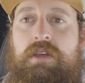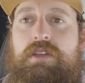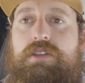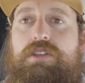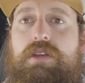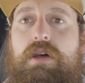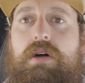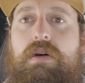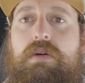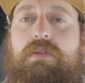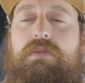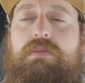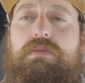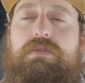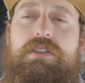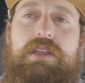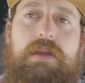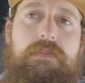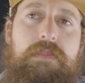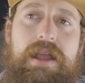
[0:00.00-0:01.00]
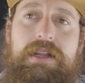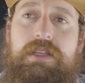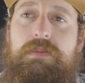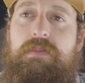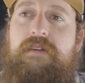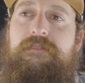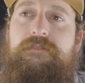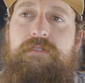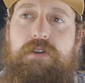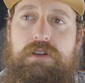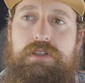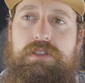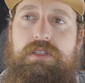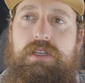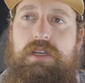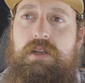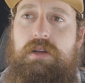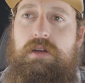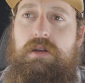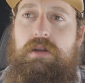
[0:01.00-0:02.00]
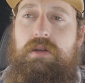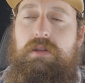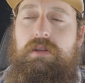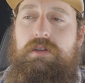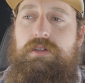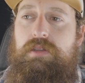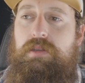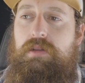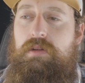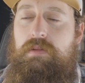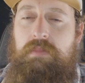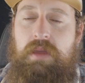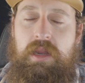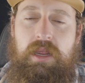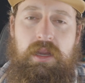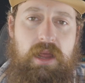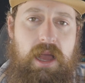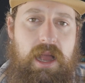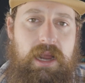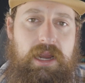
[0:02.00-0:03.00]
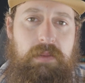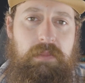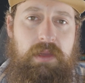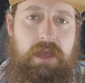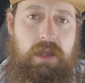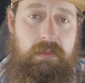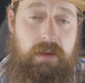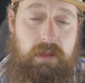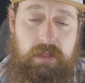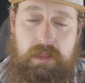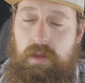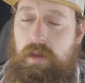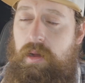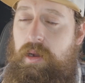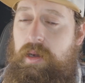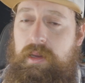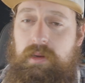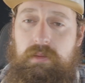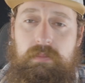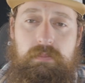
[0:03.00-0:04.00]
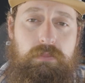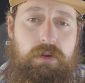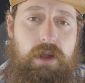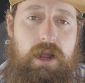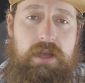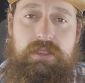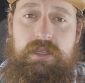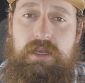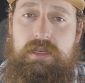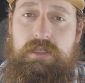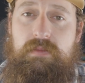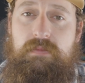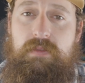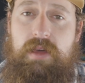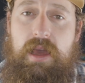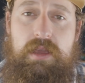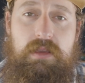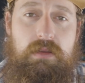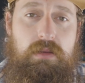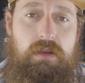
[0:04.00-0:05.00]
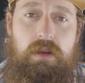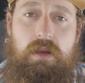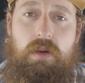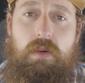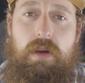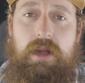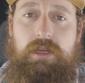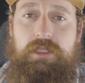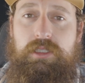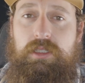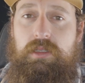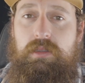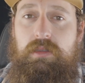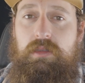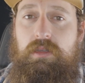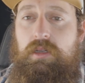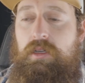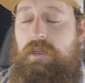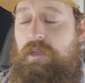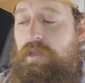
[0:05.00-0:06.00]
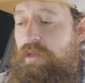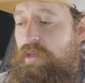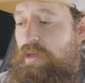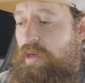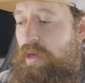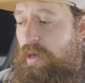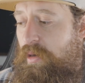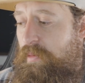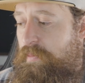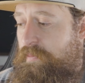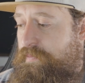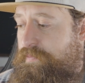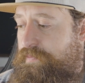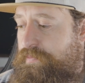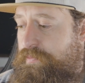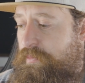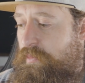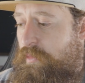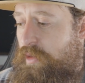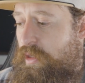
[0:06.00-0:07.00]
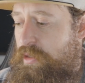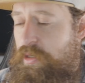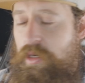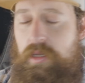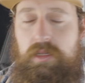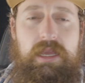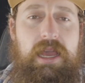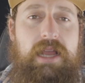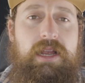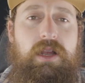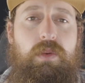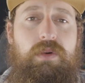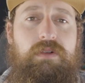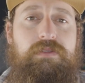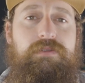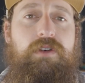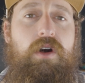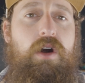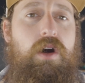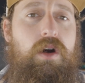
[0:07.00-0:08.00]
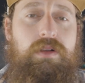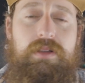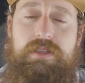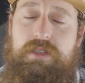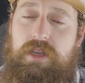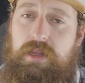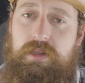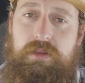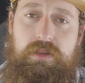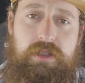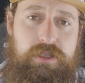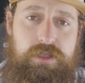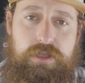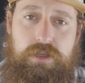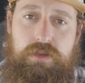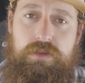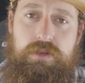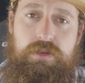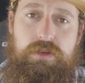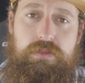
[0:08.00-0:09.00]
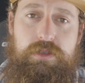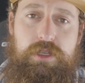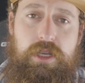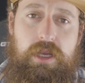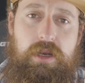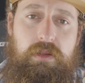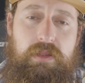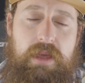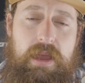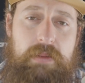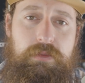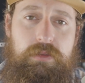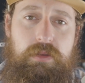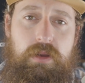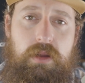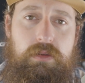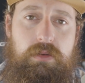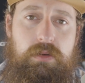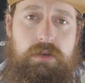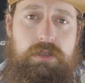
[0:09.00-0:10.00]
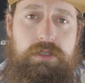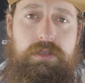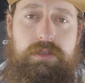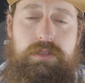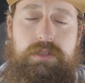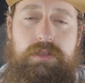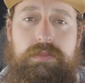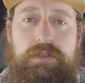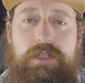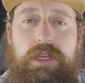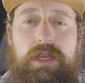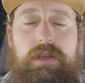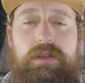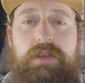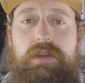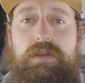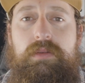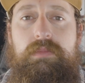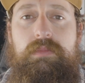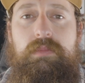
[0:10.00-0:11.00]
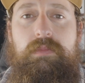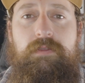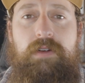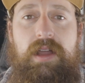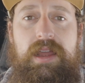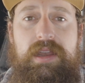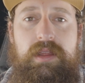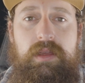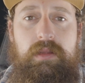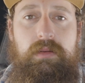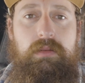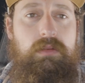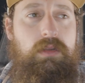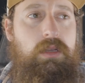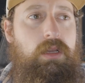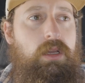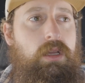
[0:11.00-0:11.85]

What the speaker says: So we'll step back to my first deer. There's a little mini doc I made about the hunting process of that. You can go watch it. It's called The Echo Will Fall. It's on this YouTube channel, the Aptitude Outdoors YouTube channel. You can find it.